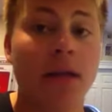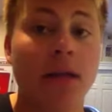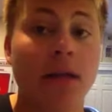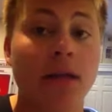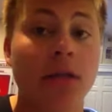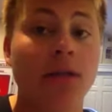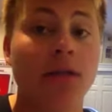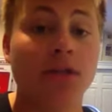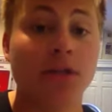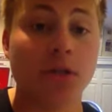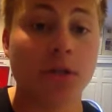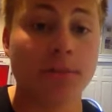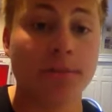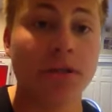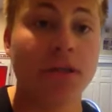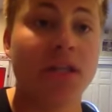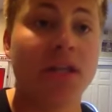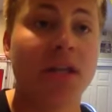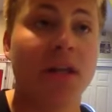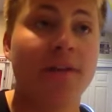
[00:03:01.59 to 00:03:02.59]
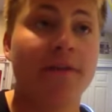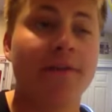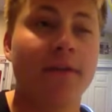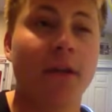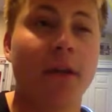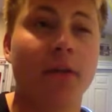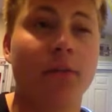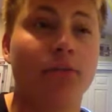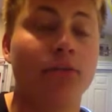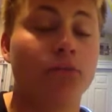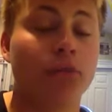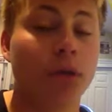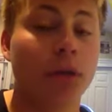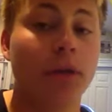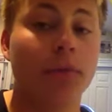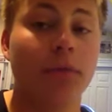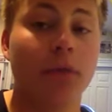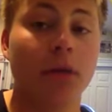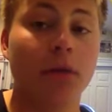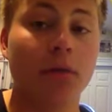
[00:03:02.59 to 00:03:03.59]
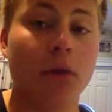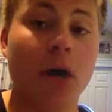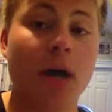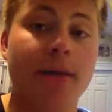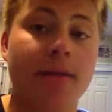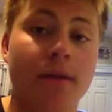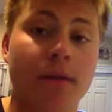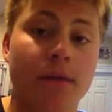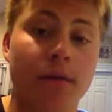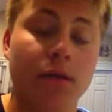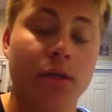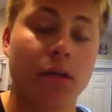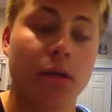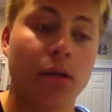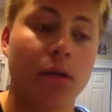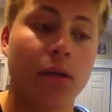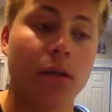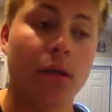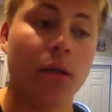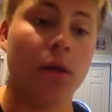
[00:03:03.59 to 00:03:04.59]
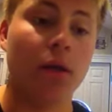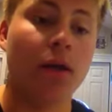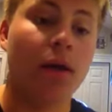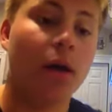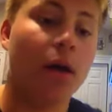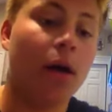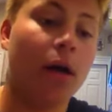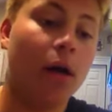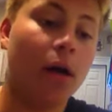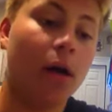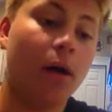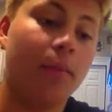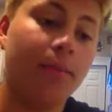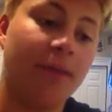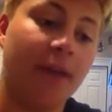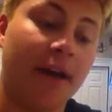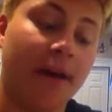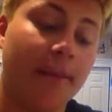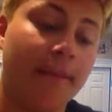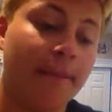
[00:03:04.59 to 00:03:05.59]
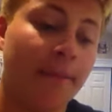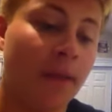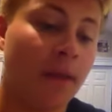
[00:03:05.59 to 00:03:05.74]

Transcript: It looked super stiff, really, really wide, though. So, yeah.